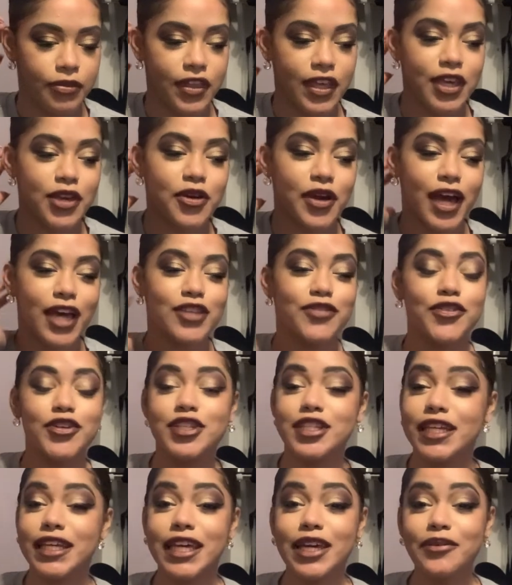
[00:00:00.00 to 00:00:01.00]
thank you guys for
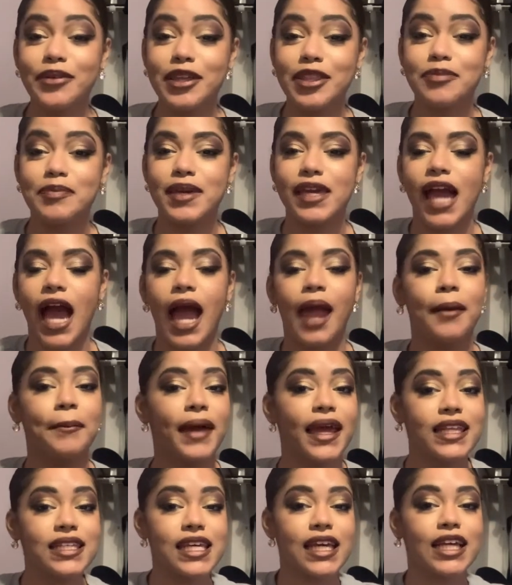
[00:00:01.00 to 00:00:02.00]
sticking with me. I
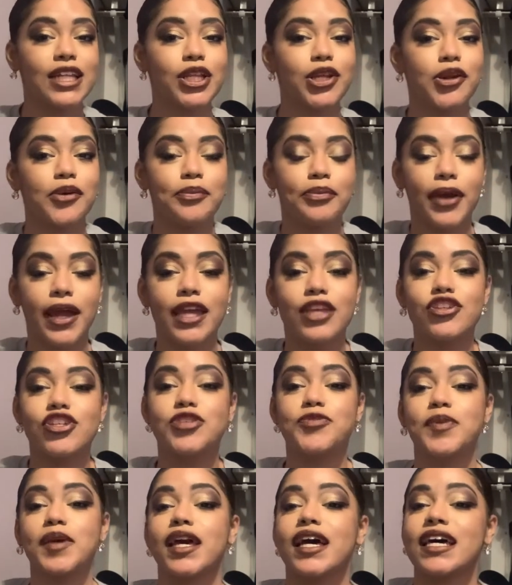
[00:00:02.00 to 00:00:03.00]
may take a little break
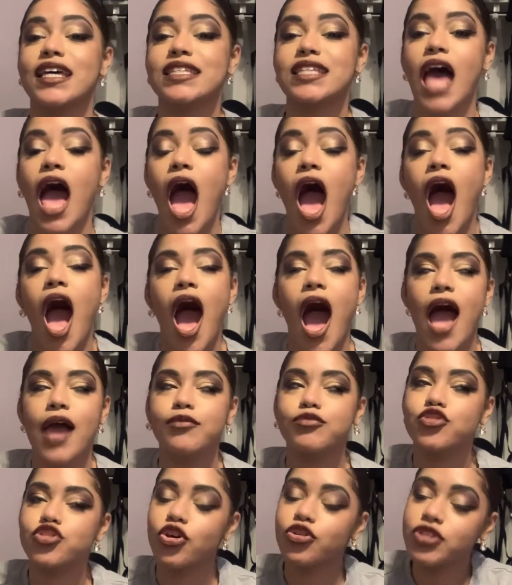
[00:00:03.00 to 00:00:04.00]
just because I'm
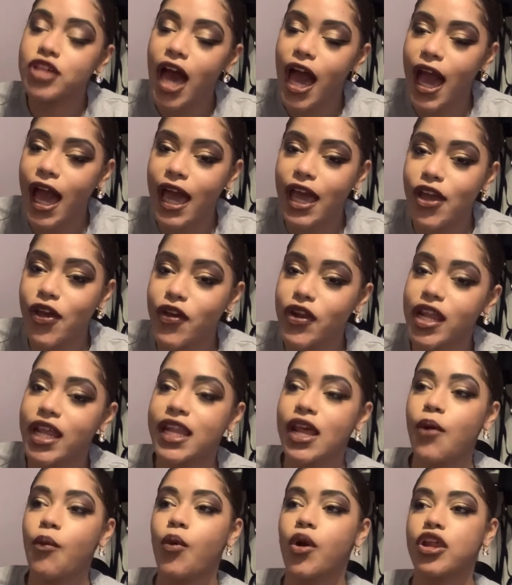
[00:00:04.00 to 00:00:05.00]
so tired and
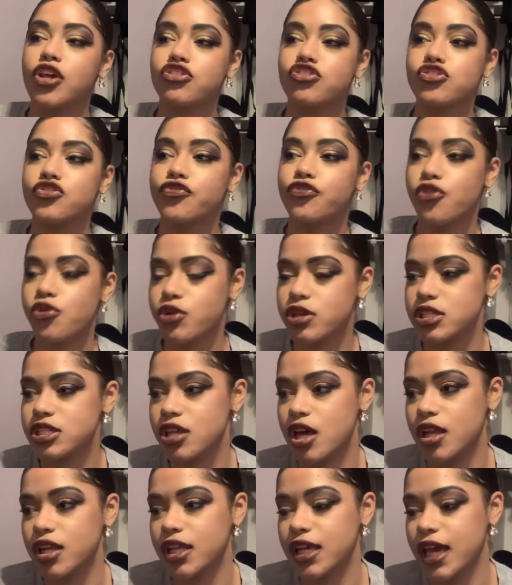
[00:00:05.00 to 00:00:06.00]
I want to just focus
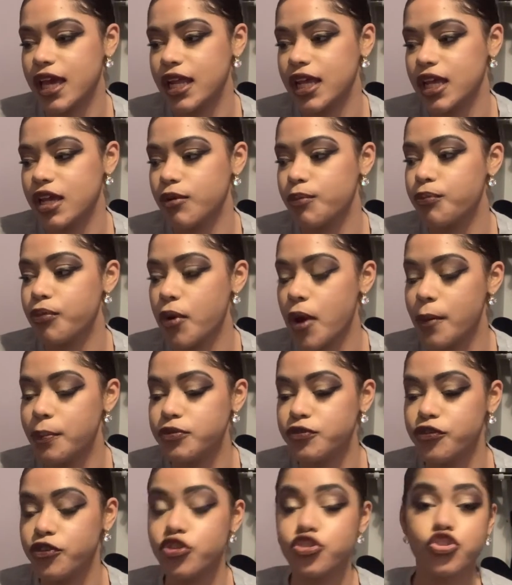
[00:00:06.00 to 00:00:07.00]
on getting prepped
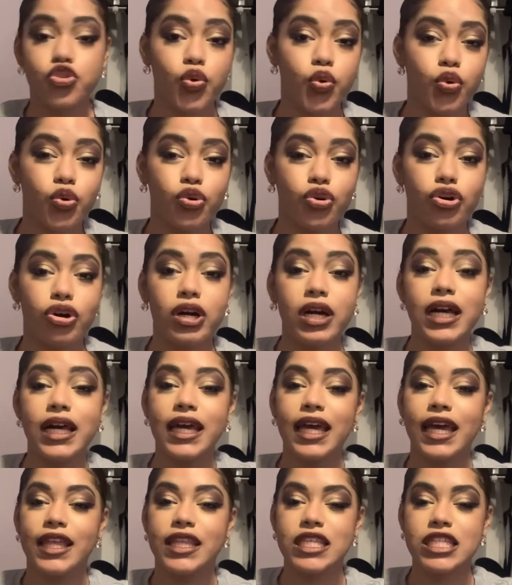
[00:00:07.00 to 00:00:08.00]
for school
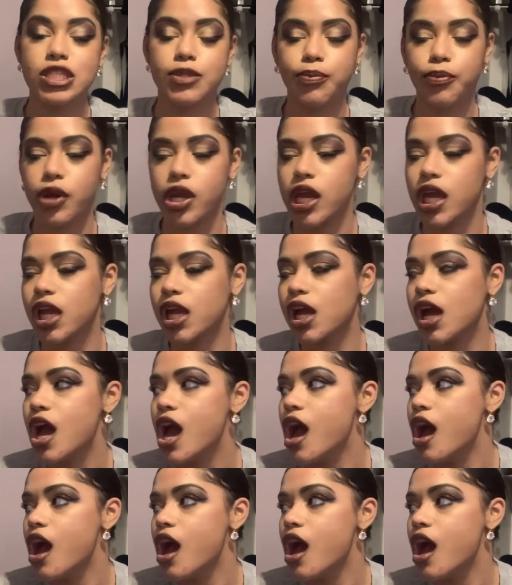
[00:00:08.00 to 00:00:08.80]
in the spring.